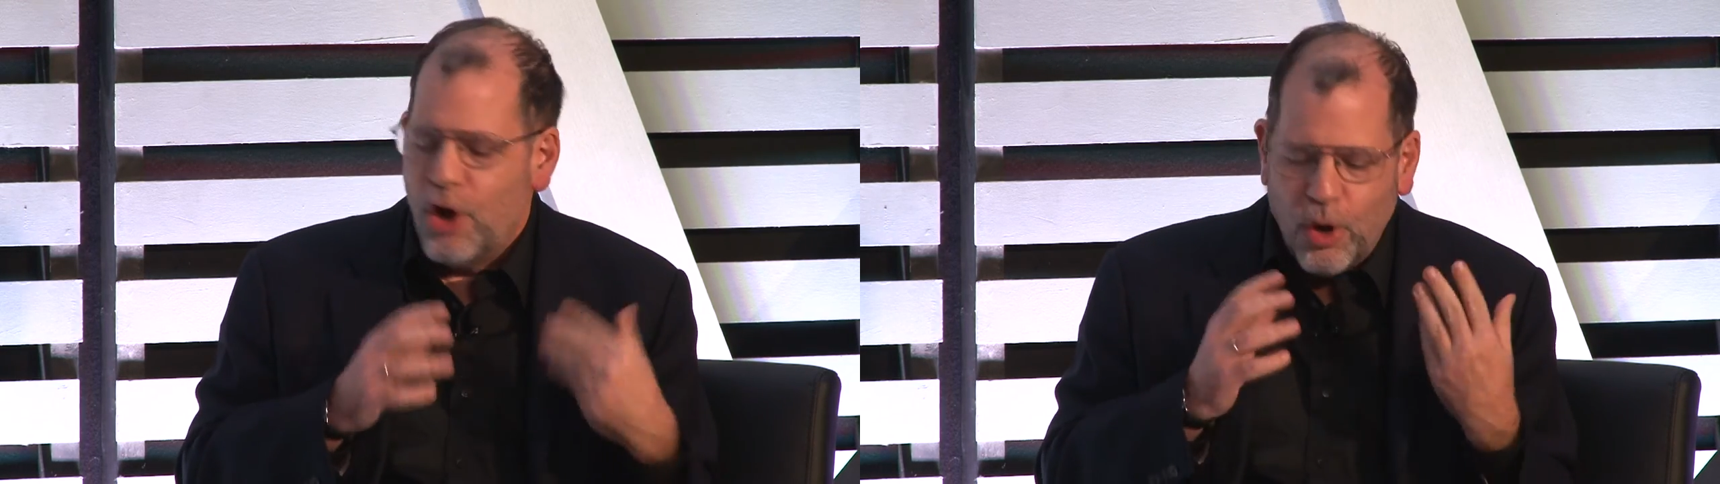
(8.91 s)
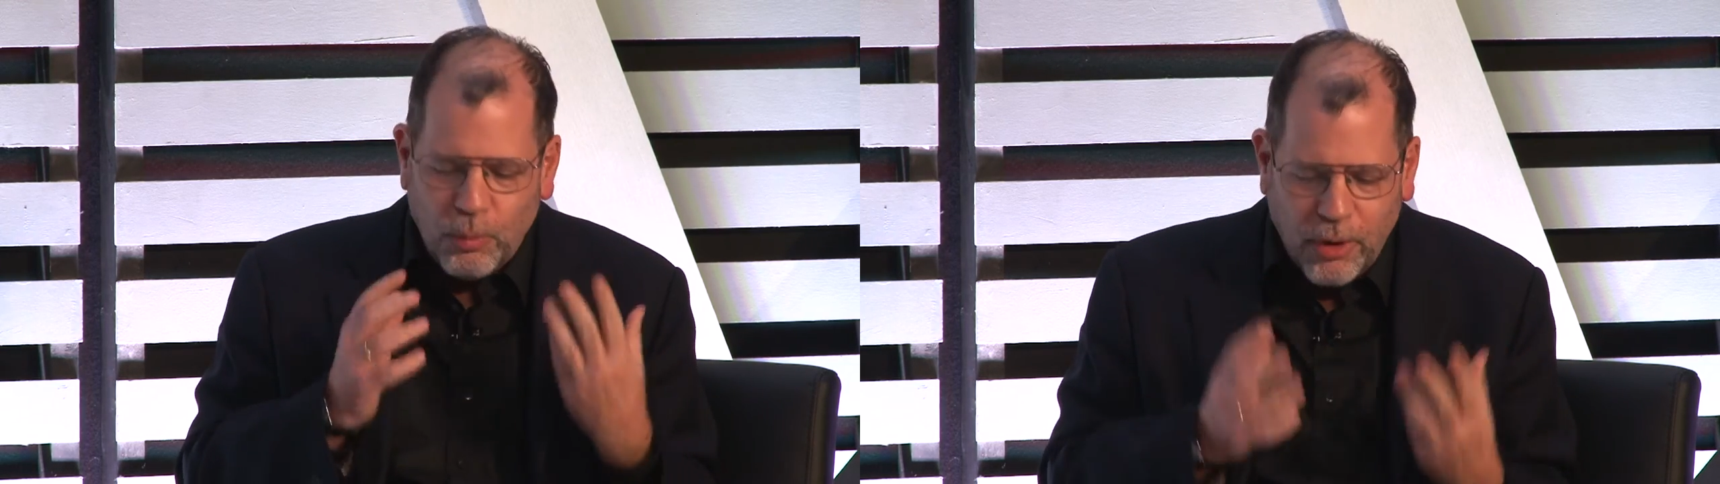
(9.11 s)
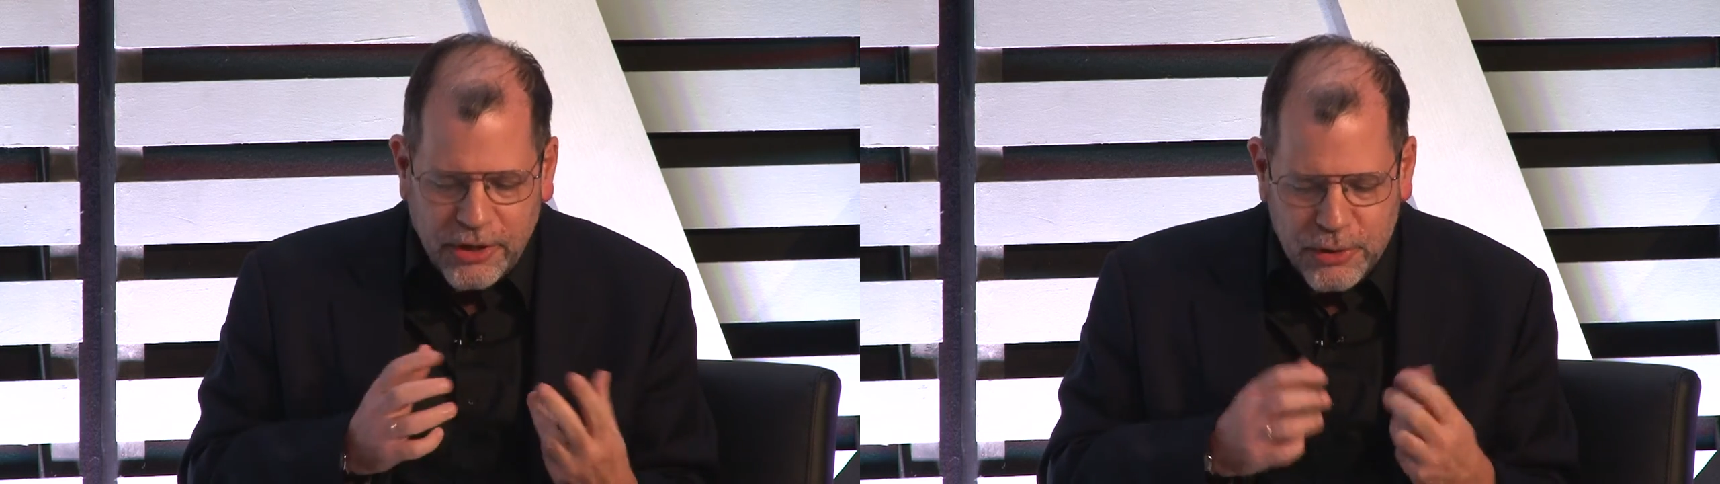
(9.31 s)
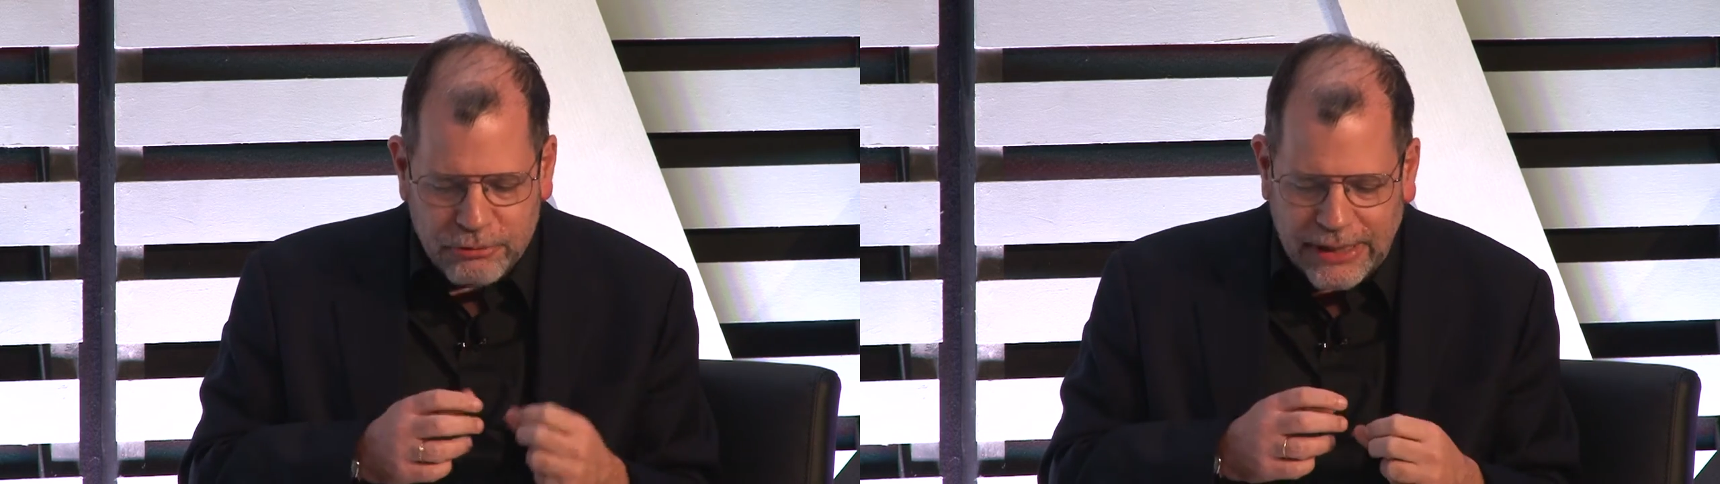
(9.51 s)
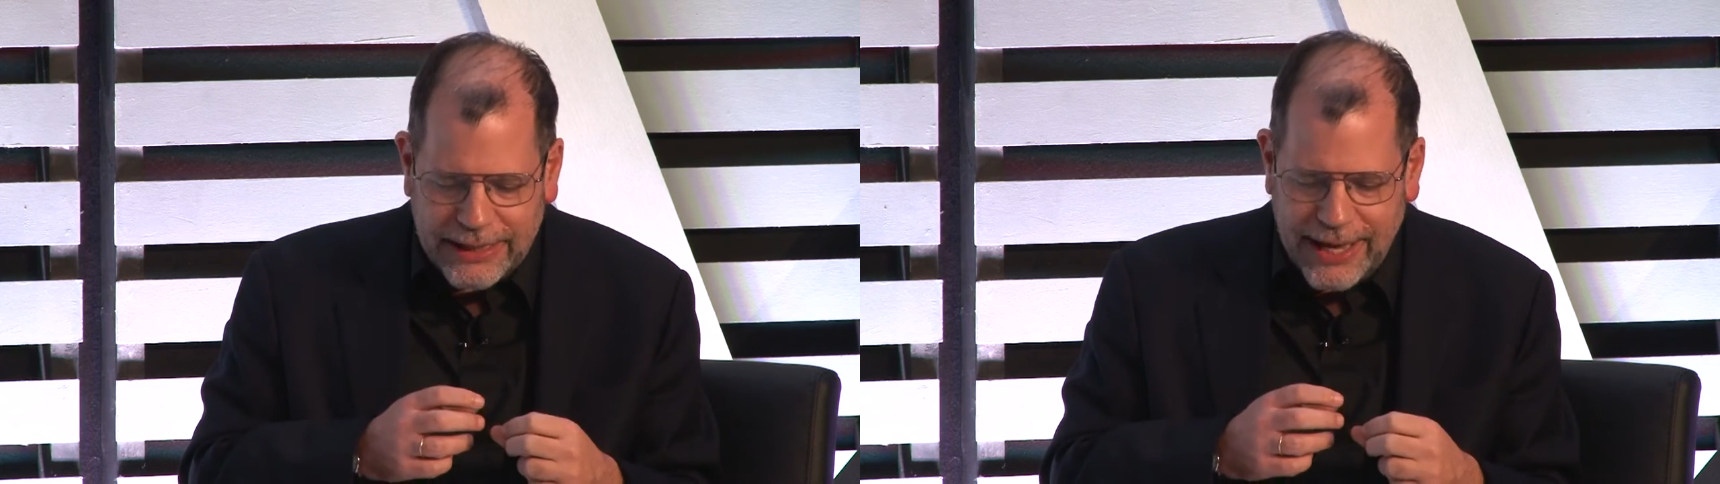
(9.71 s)
what are you
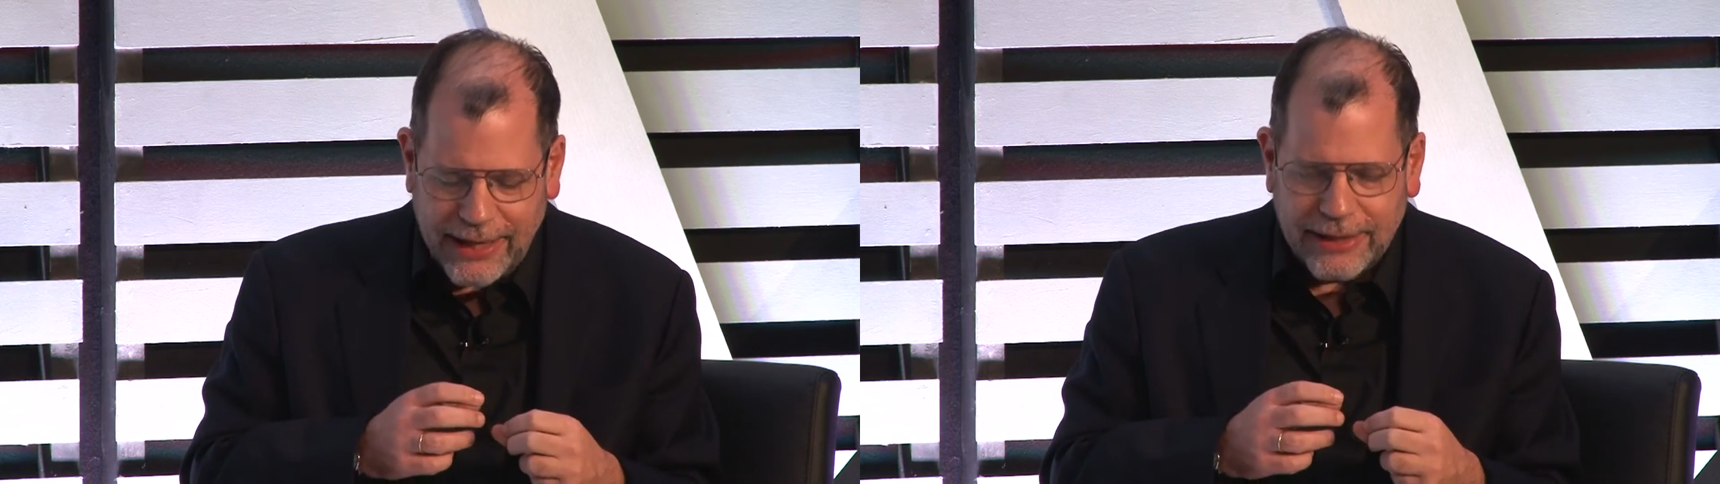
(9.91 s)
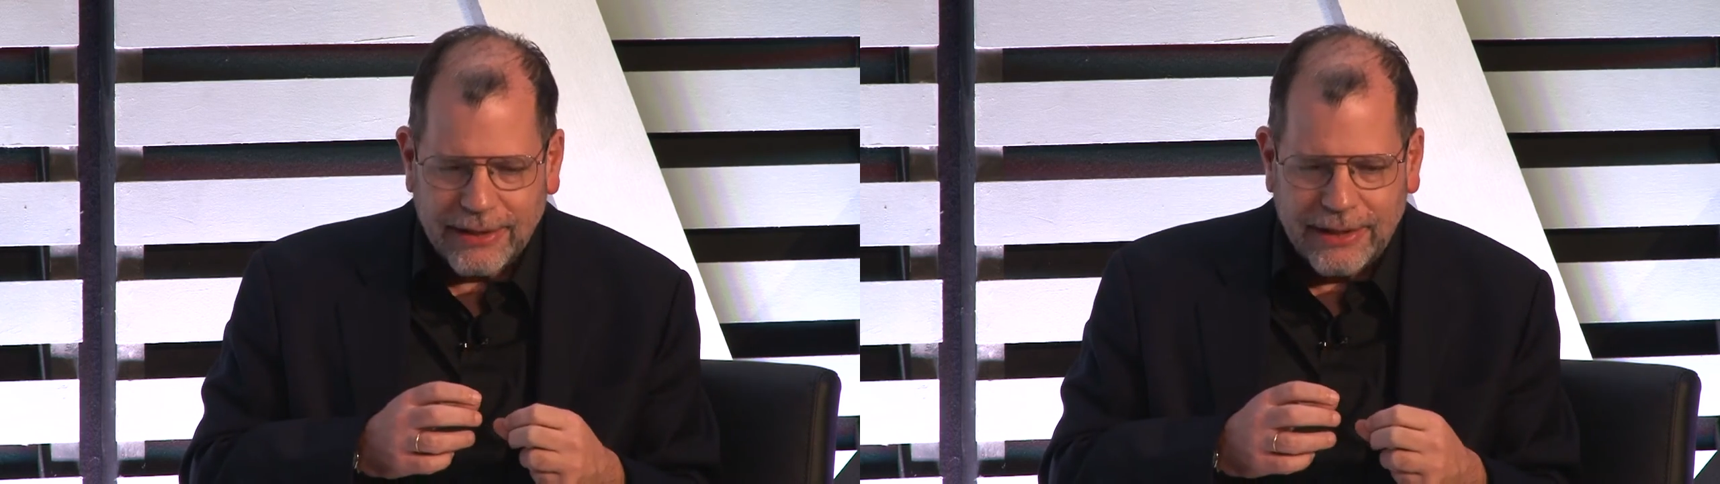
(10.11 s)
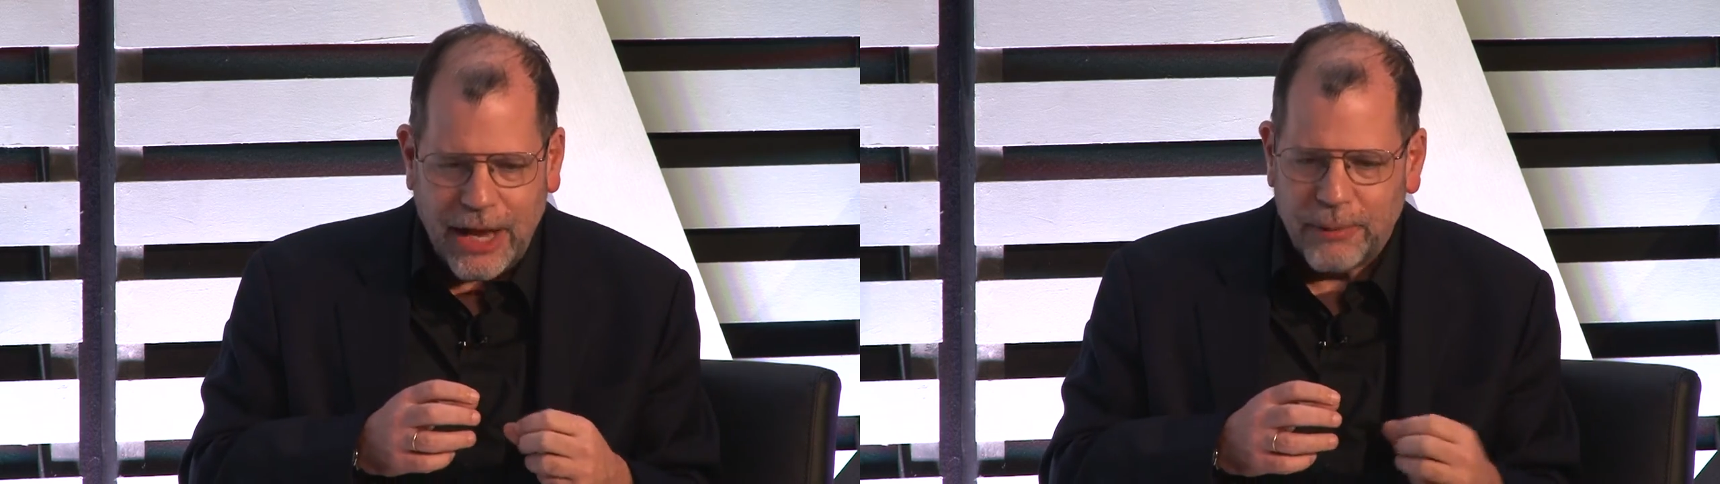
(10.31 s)
really getting? Now,